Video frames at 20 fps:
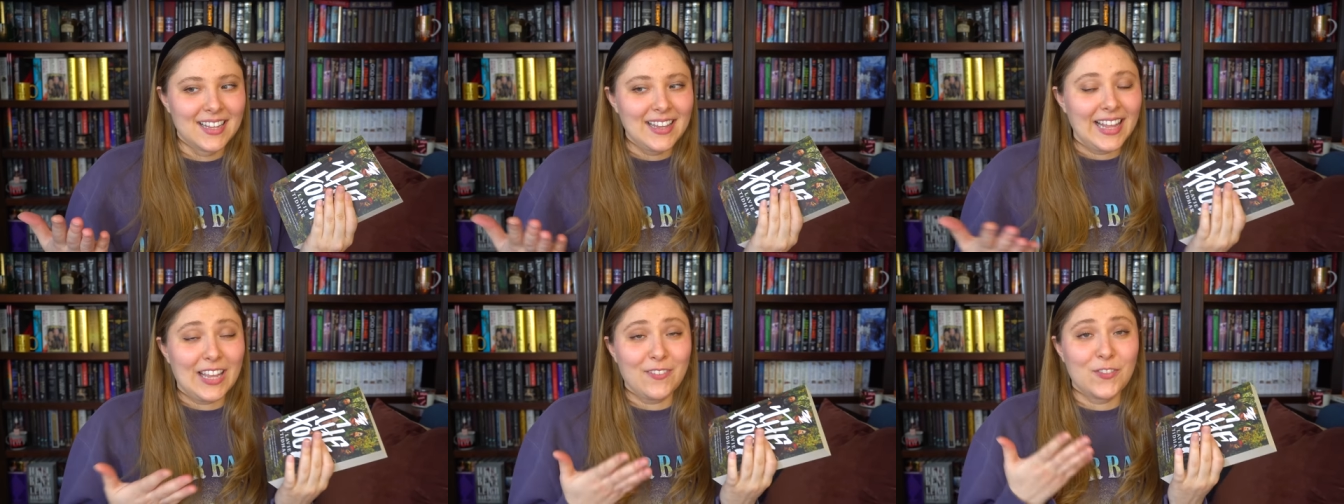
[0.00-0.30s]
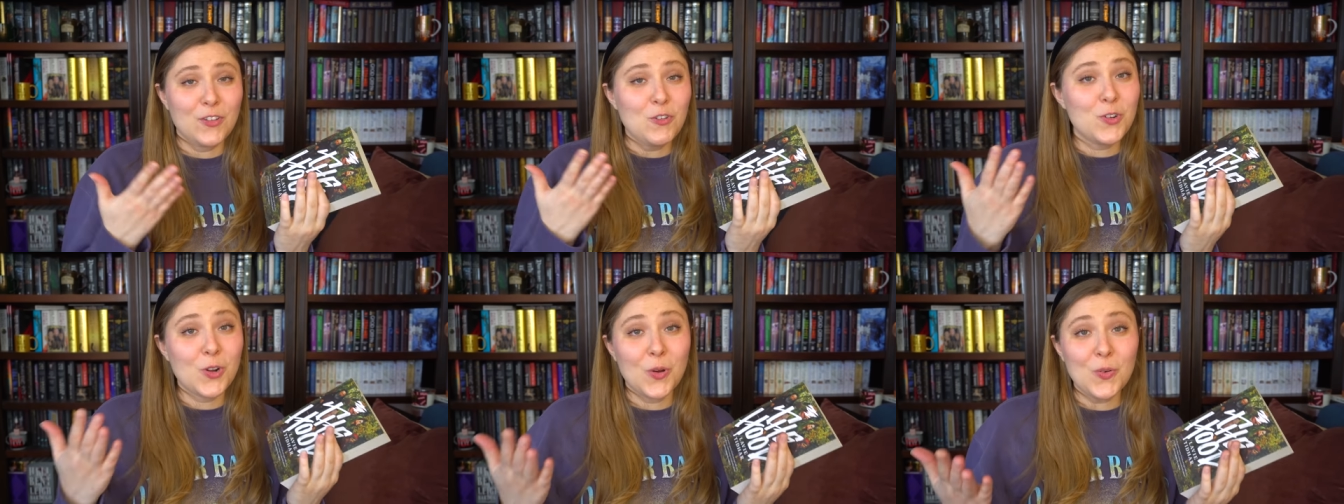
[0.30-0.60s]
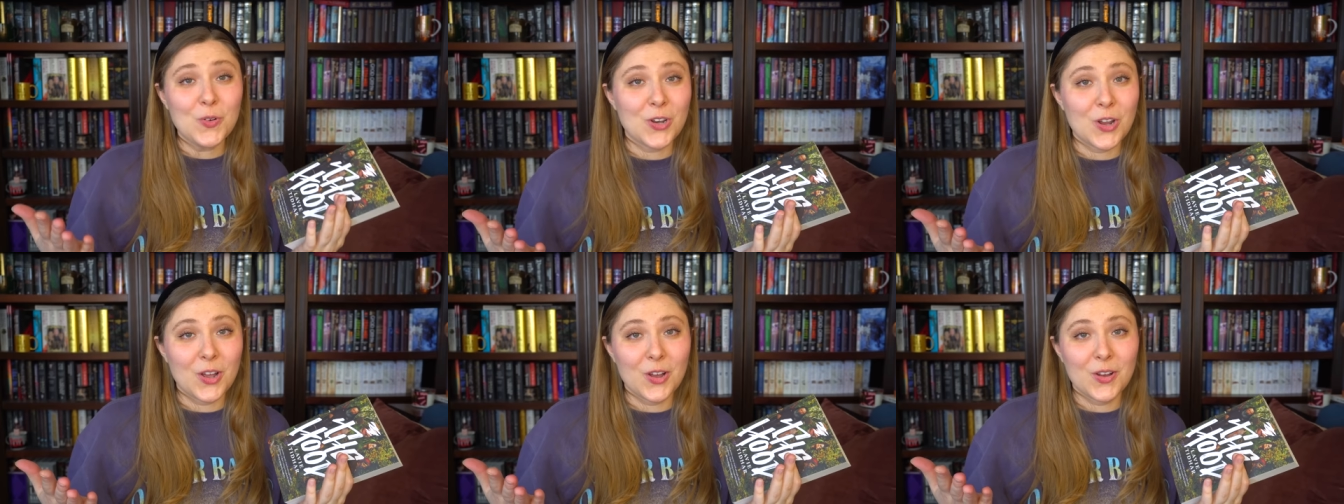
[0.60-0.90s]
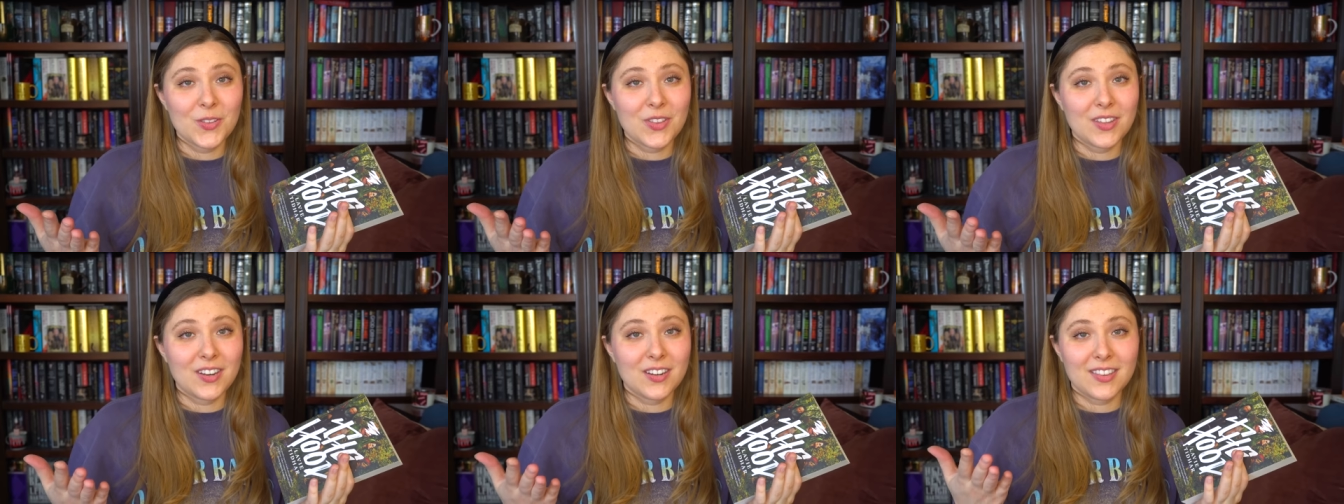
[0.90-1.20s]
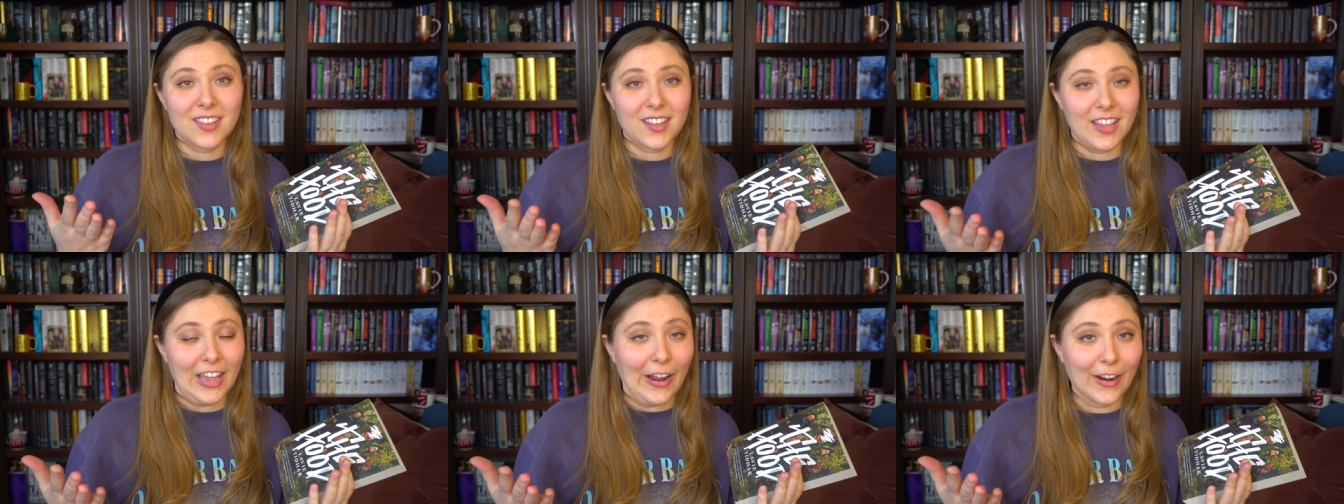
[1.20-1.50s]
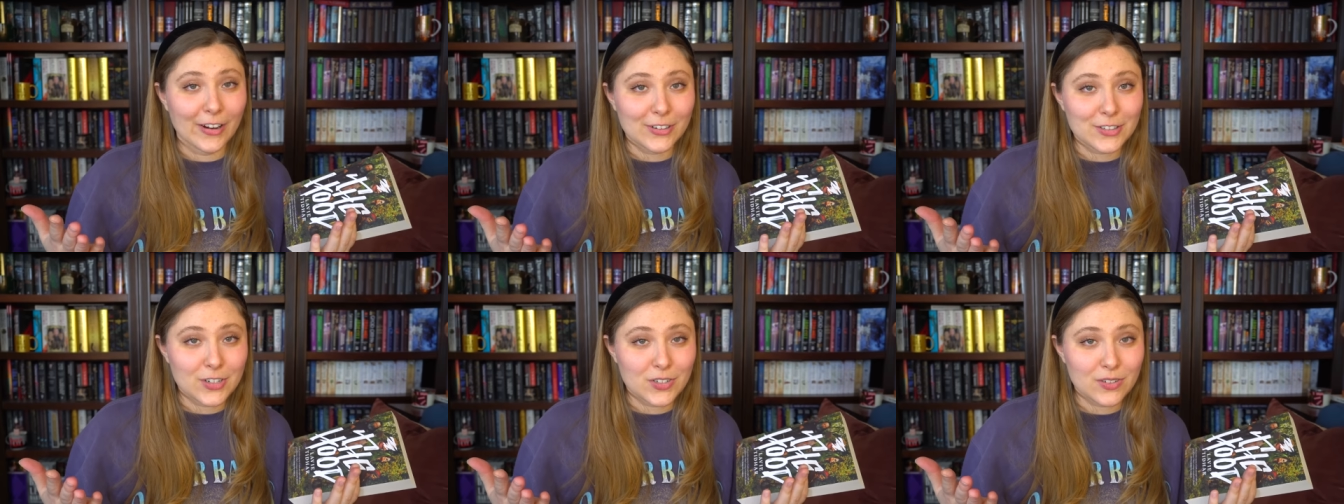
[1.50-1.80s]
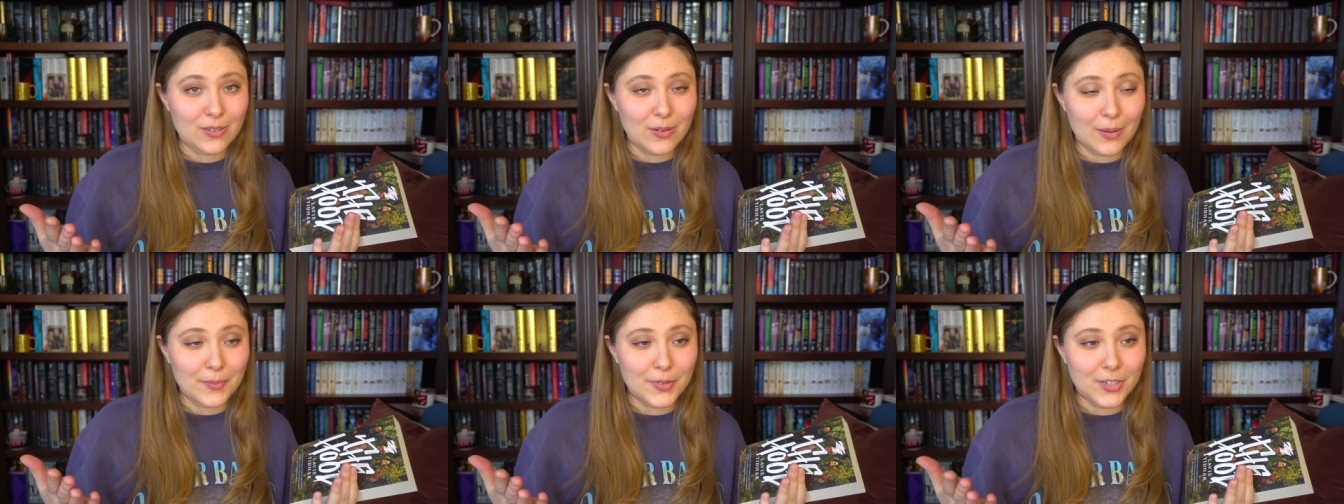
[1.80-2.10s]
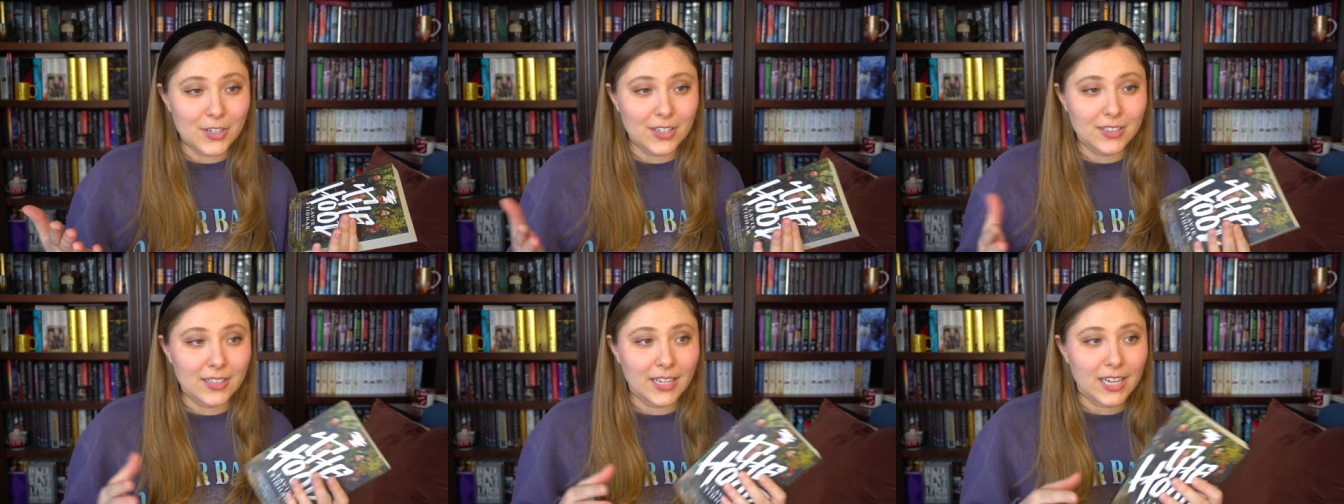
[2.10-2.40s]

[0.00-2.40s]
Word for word: Like, if you don't know the characters for Robin Hood,